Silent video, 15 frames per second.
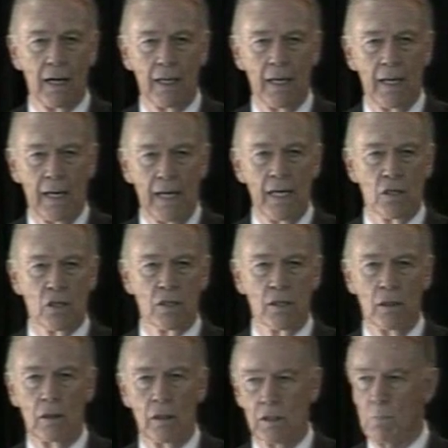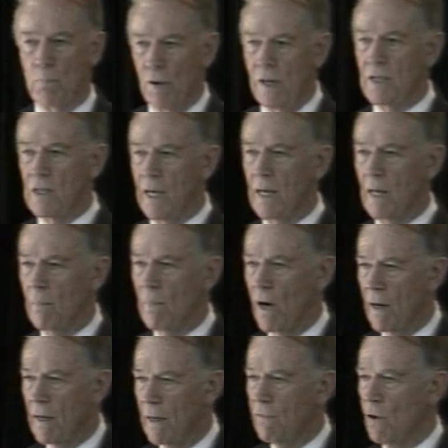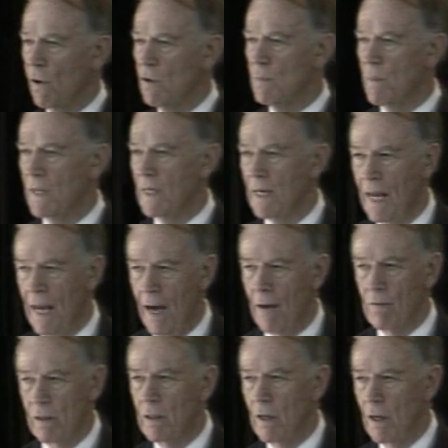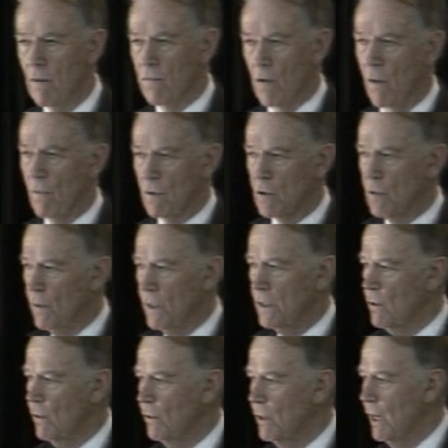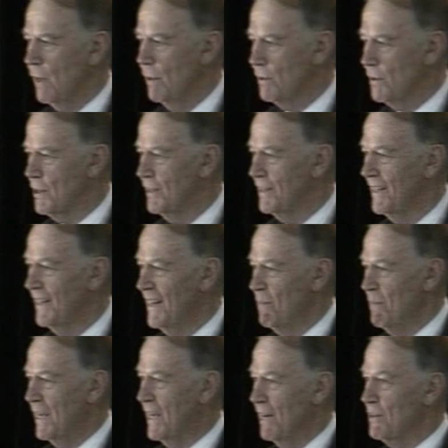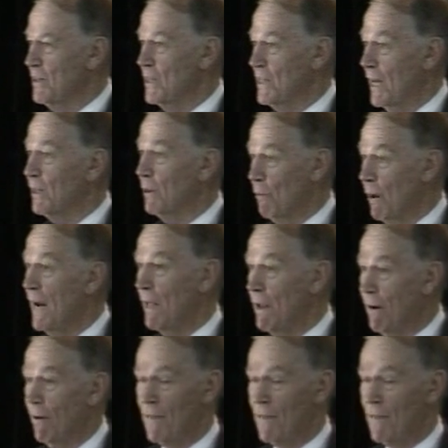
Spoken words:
He still is preaching in America, even though he's been in heaven for over 22 years because he's on the radio.